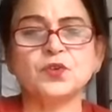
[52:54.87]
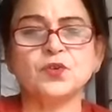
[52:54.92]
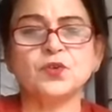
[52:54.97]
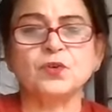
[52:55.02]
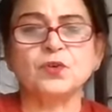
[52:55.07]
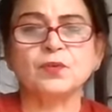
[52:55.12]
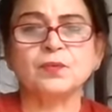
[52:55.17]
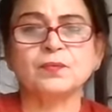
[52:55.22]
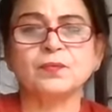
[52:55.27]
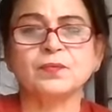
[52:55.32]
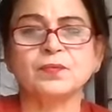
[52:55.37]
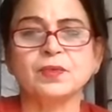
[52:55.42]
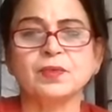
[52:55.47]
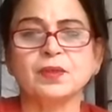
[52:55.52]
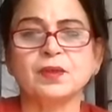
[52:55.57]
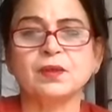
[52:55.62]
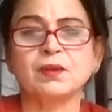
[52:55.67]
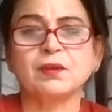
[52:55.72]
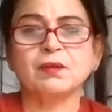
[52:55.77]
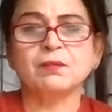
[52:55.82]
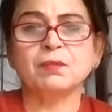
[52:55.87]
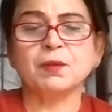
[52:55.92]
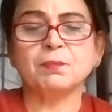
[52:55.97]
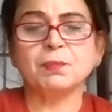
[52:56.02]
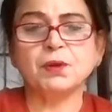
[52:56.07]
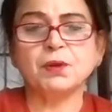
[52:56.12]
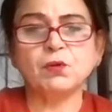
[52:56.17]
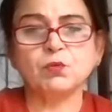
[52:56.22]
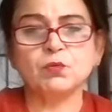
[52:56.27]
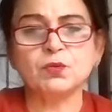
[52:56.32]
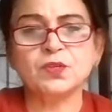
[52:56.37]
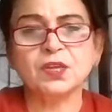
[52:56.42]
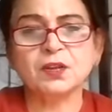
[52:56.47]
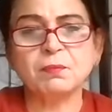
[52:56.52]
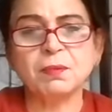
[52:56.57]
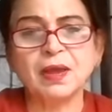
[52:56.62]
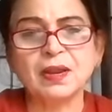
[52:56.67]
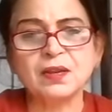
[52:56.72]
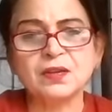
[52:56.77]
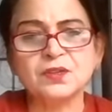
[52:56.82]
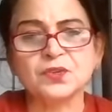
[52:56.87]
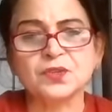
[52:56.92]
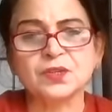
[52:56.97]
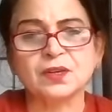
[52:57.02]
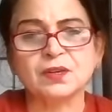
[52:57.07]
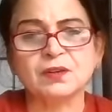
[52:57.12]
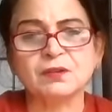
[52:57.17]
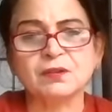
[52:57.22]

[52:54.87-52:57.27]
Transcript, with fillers: too people lose their balance.